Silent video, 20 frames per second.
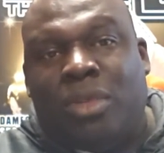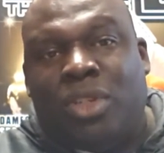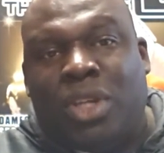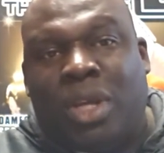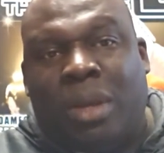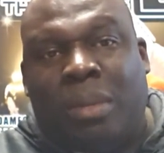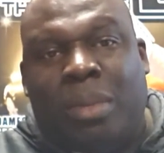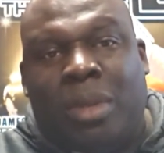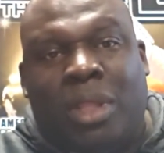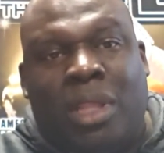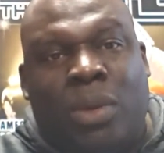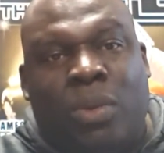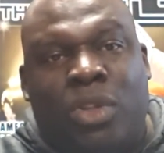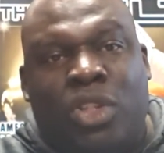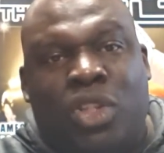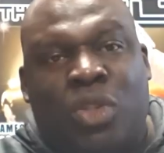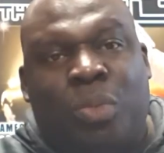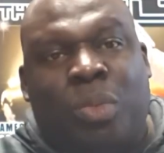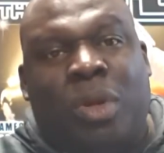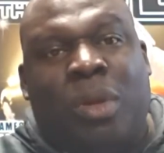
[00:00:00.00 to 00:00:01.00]
champion, they would
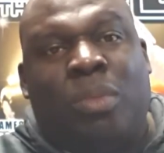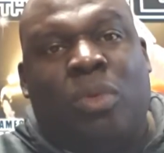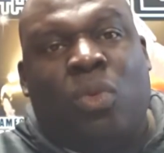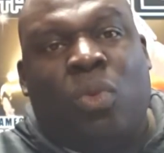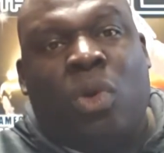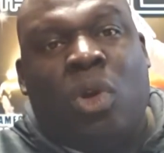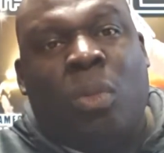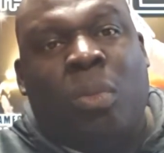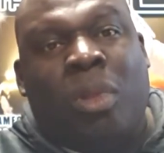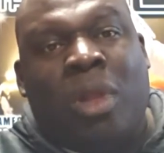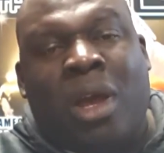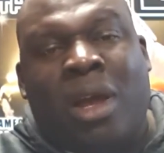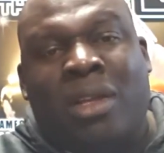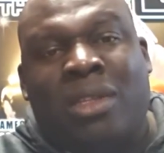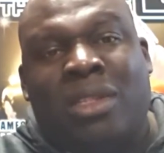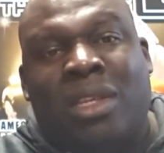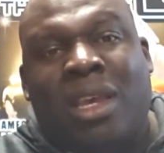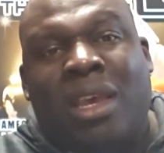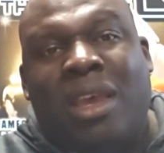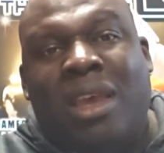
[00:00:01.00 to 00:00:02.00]
just put up the
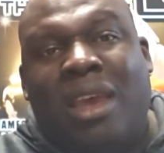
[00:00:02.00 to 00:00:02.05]
roadblocks